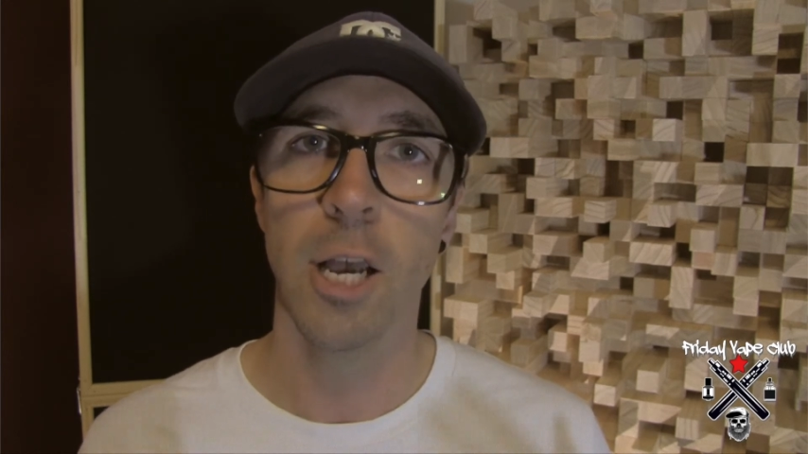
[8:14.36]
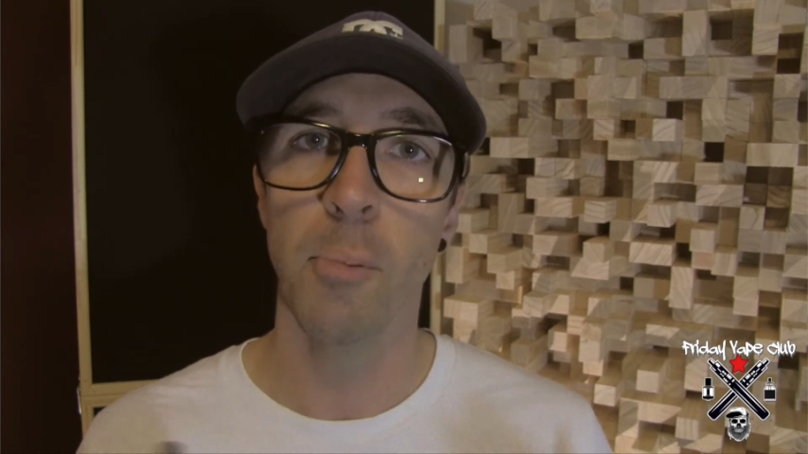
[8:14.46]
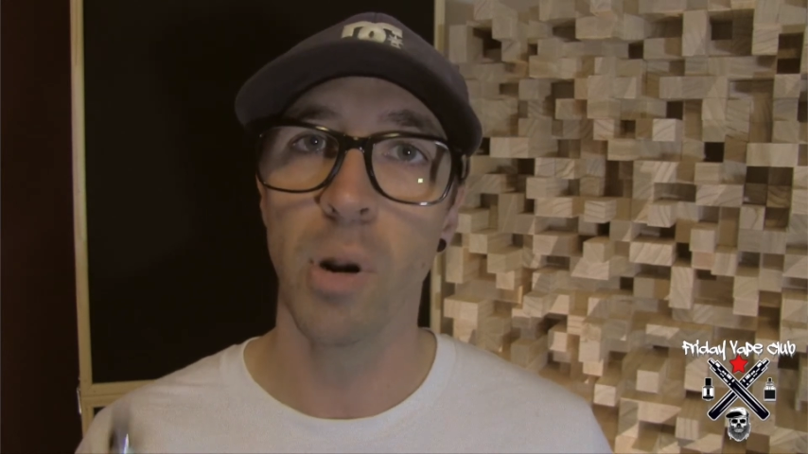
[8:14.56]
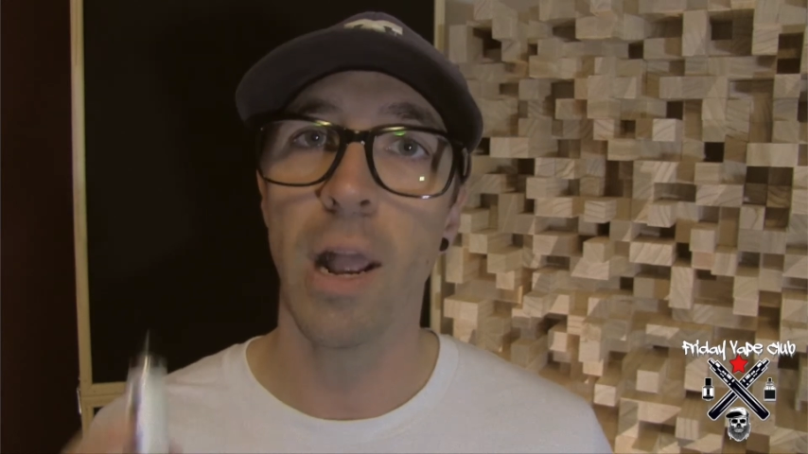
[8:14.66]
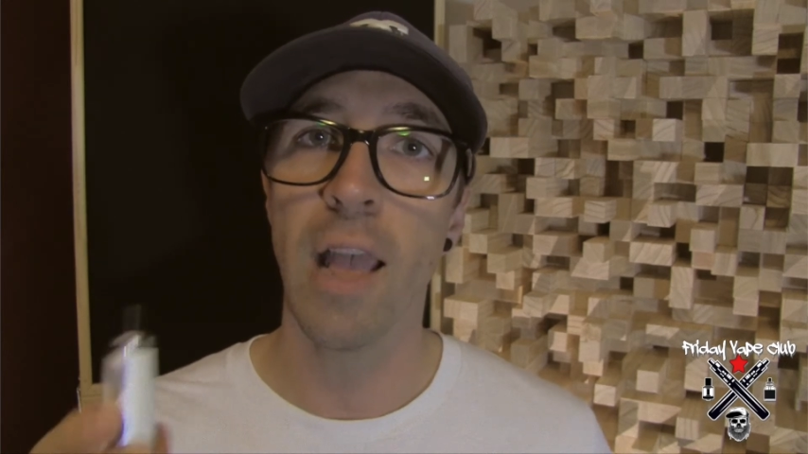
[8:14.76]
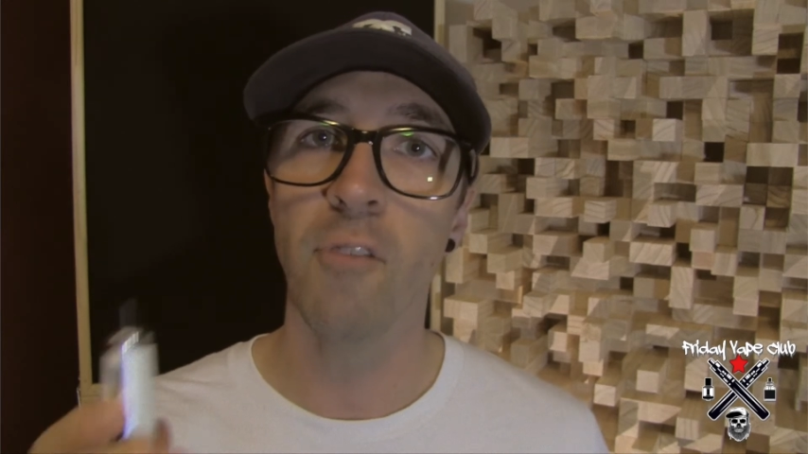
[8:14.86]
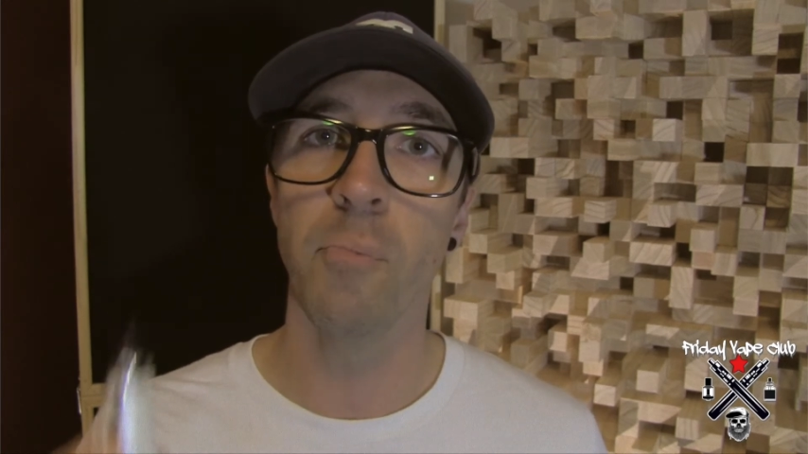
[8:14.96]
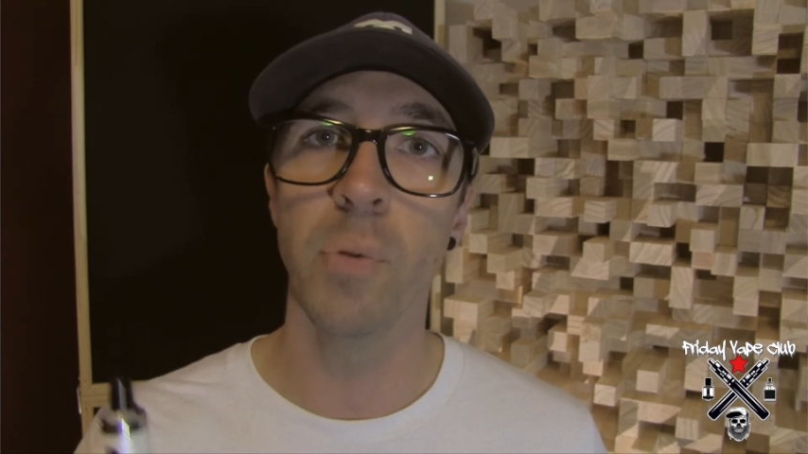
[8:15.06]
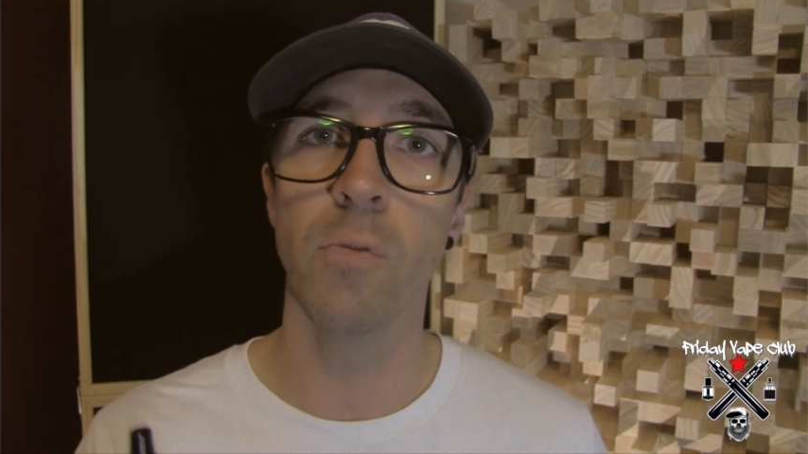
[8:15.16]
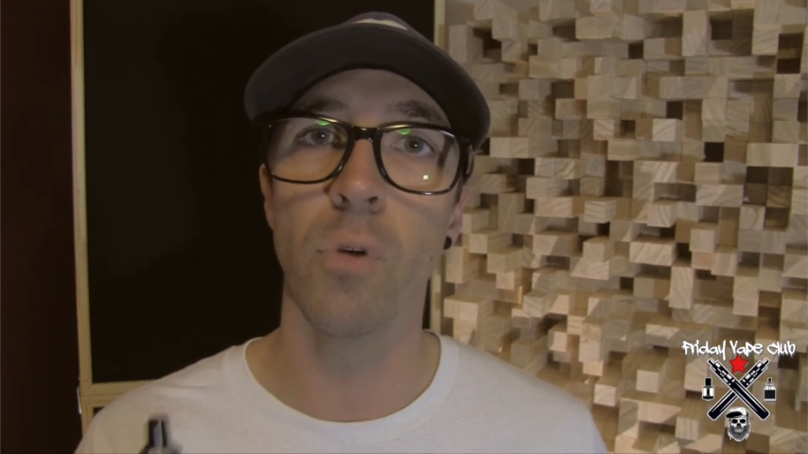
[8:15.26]
but I
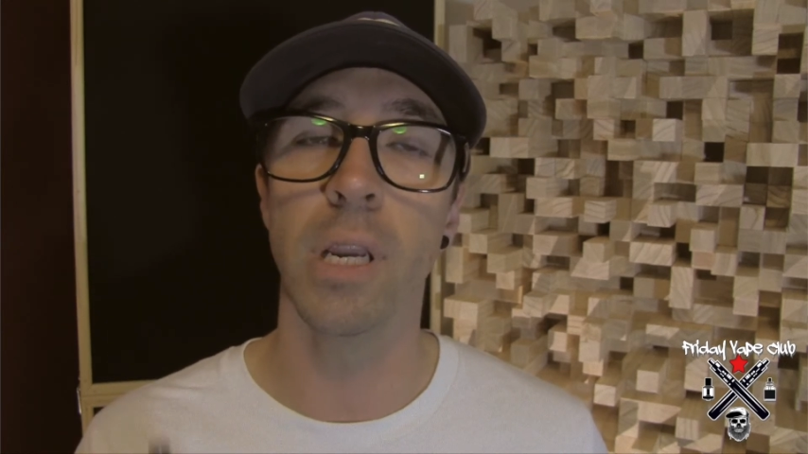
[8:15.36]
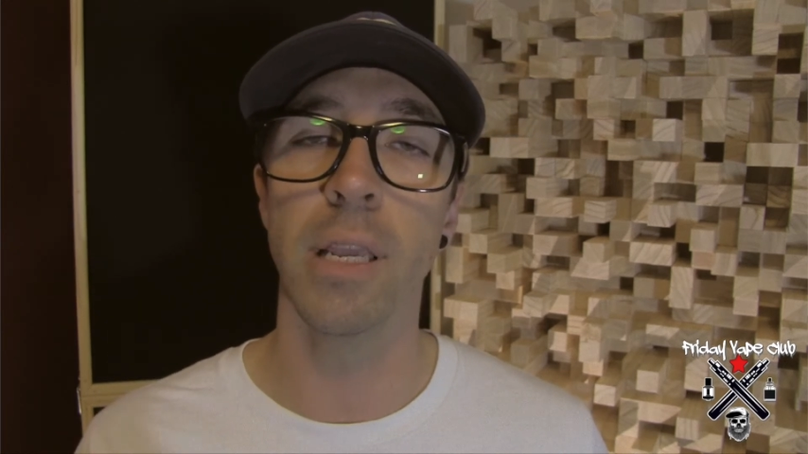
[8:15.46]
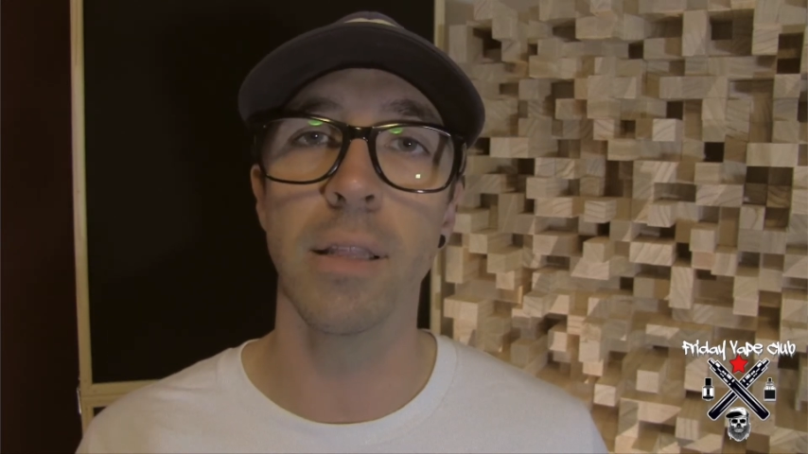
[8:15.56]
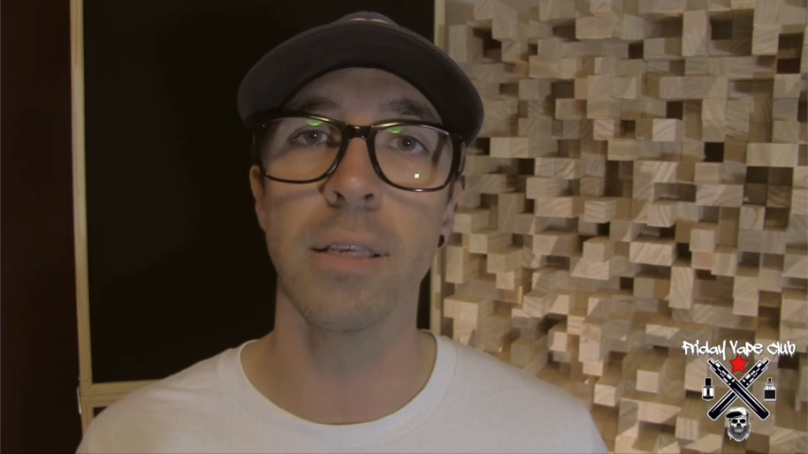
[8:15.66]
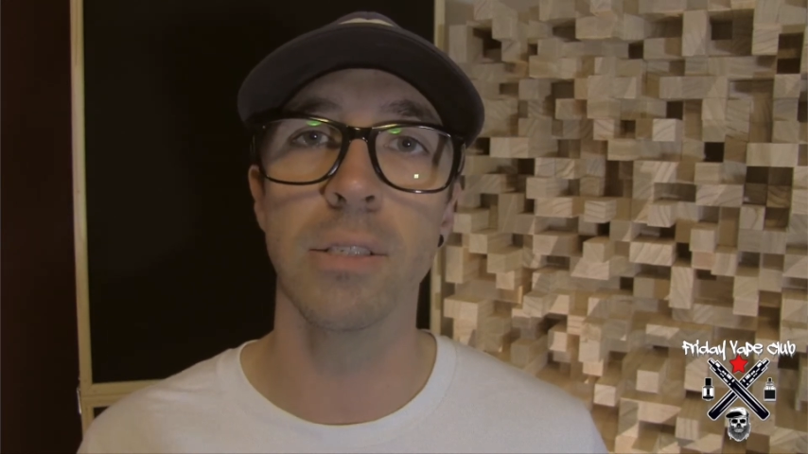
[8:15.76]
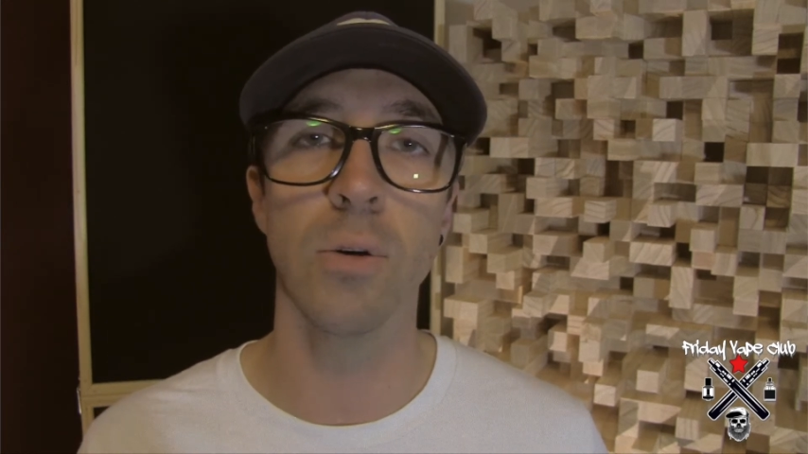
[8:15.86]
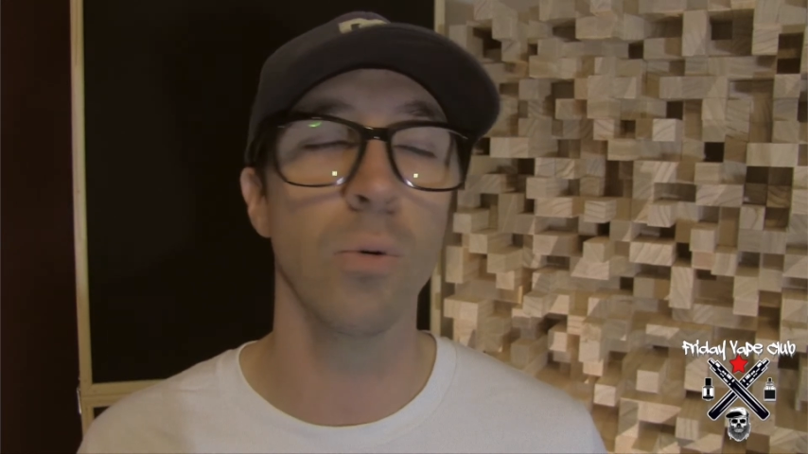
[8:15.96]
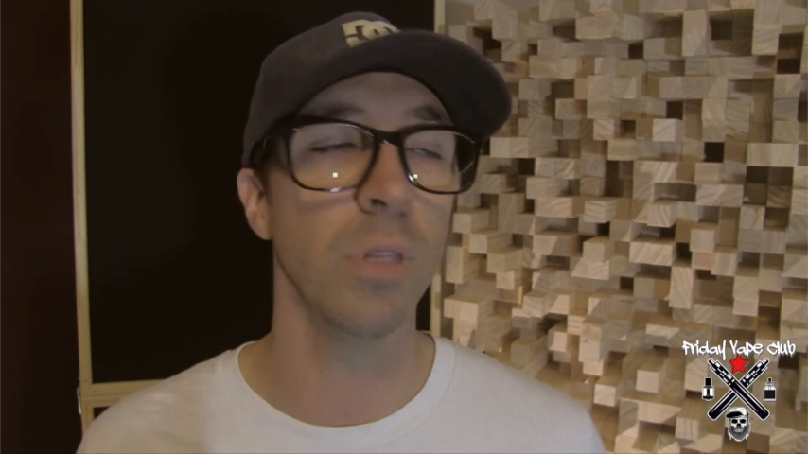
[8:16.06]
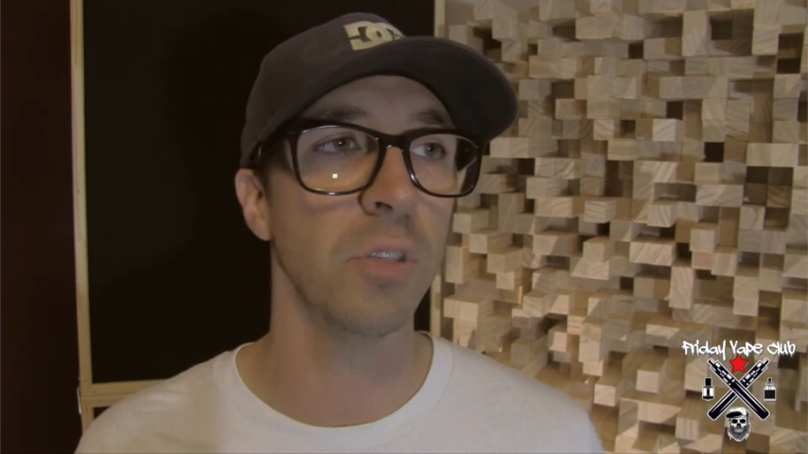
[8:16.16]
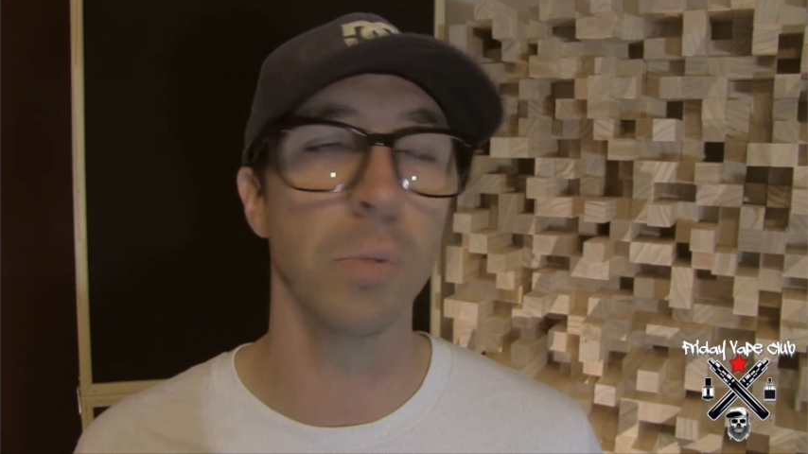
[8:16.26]
have been rocking this
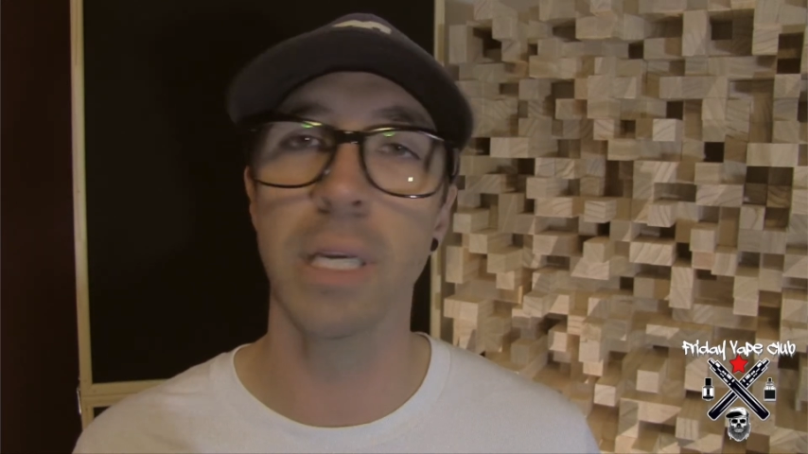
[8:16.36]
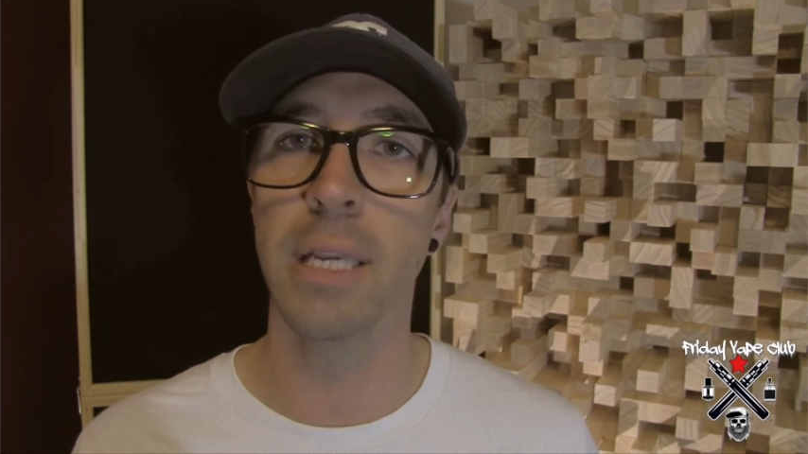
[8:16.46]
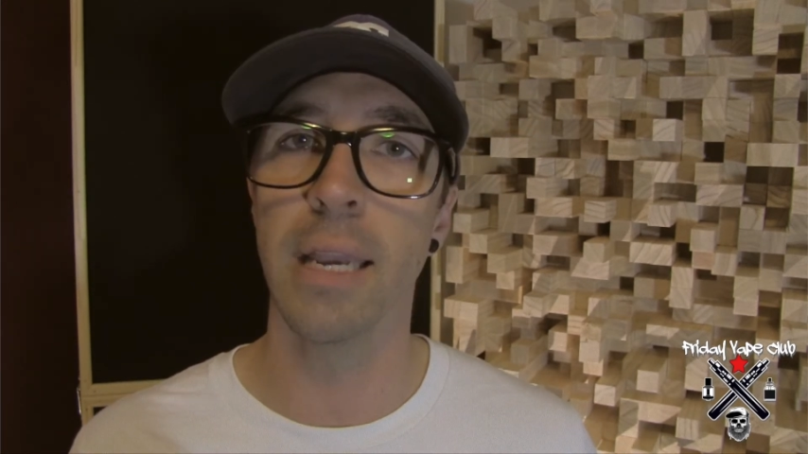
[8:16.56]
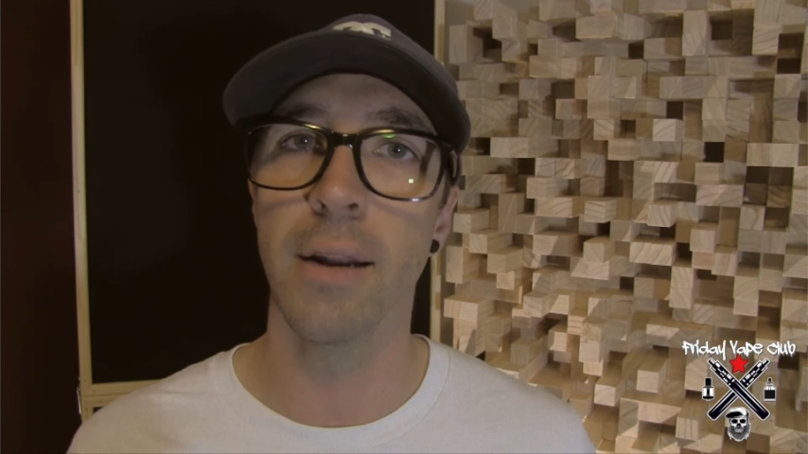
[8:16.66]
all this week